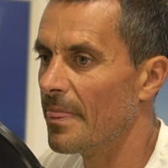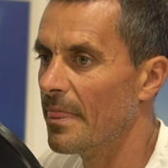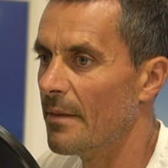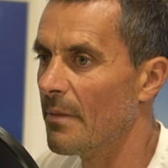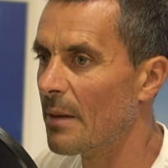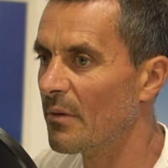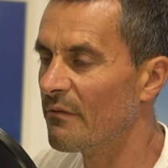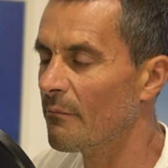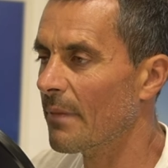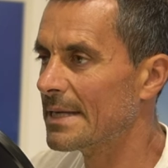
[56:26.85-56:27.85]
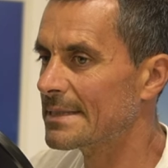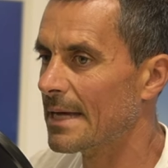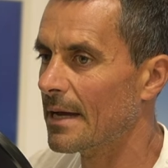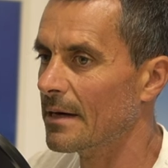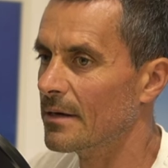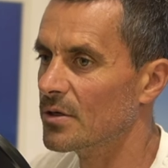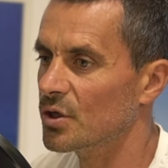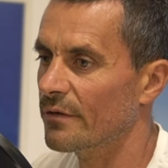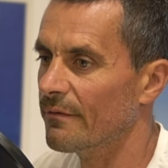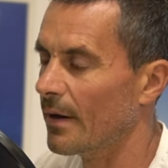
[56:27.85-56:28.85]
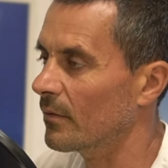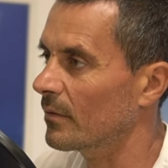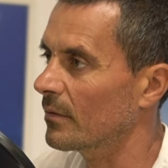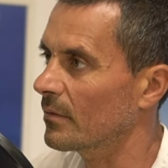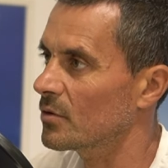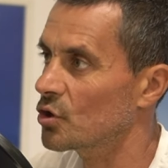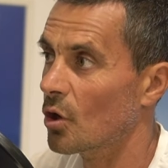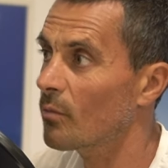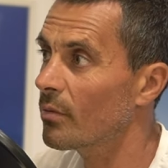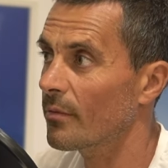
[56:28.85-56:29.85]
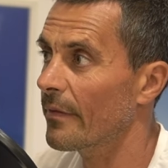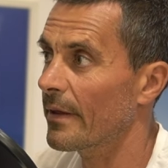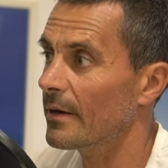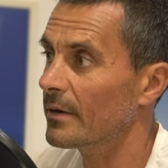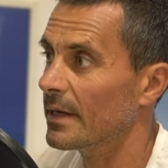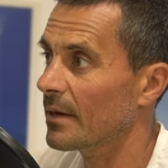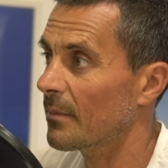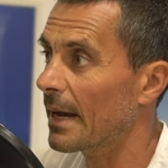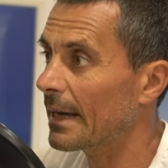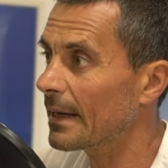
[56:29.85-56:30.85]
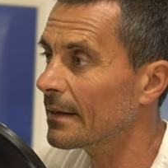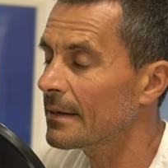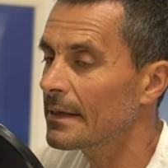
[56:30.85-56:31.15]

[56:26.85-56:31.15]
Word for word: the mom of my son she found job there near Malaga,